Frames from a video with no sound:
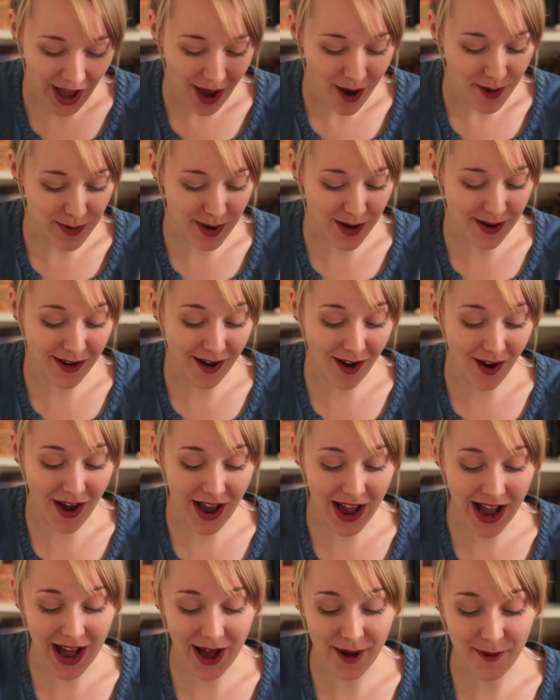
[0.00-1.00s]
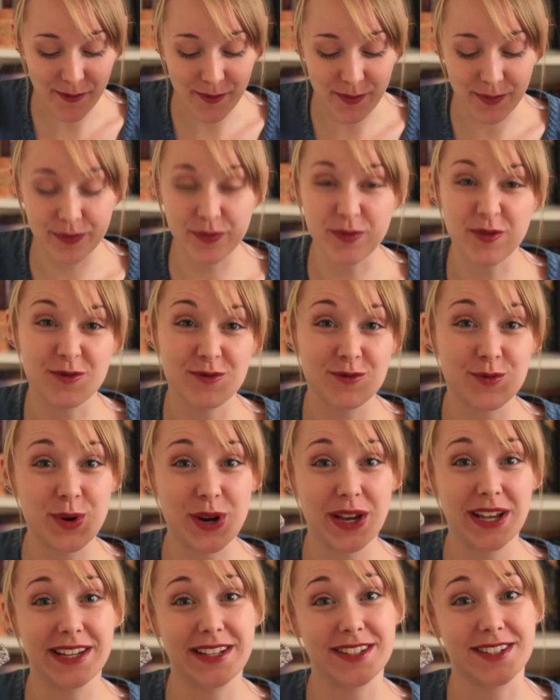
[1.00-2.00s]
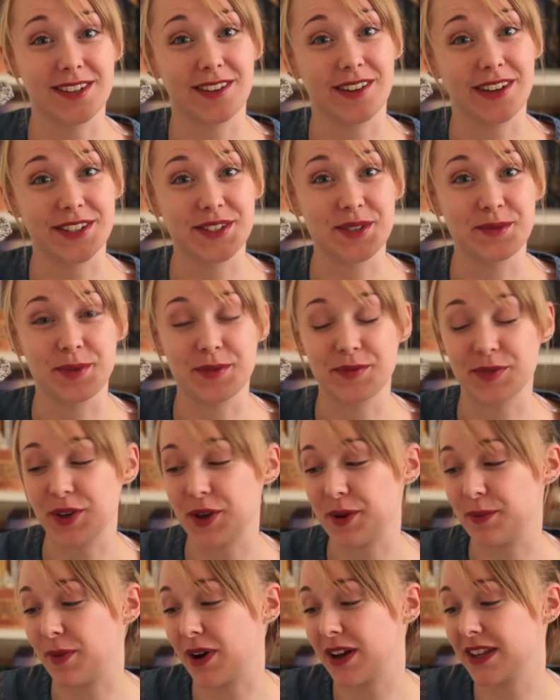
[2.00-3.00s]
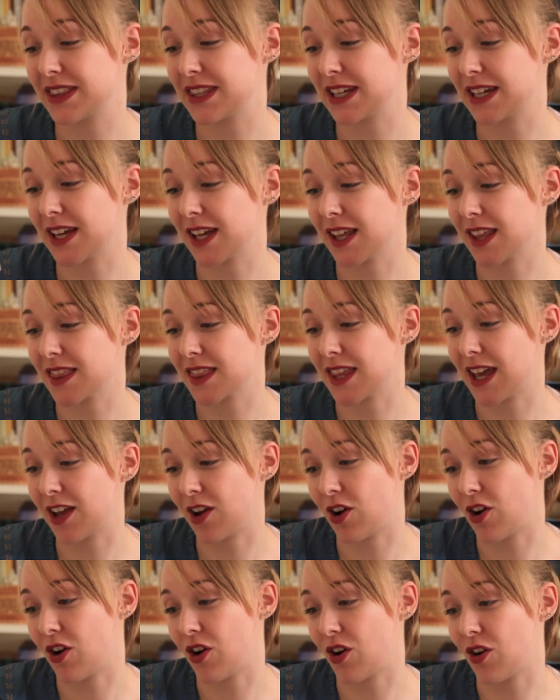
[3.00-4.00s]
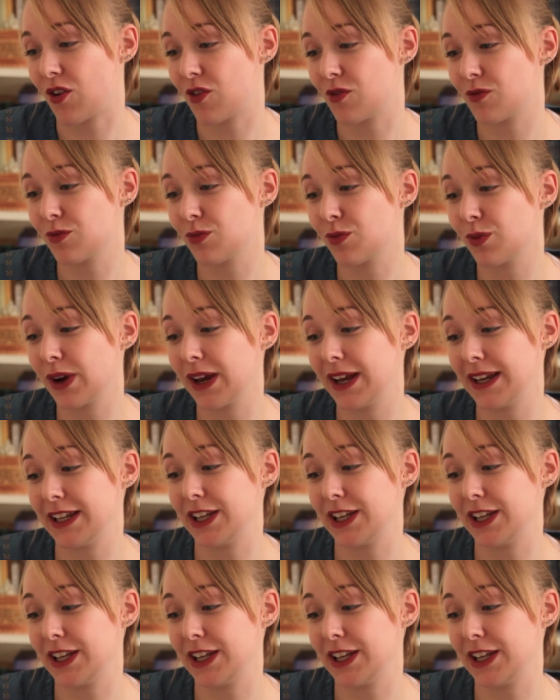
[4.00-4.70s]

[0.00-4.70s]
But I am really delighted with them. I think they are really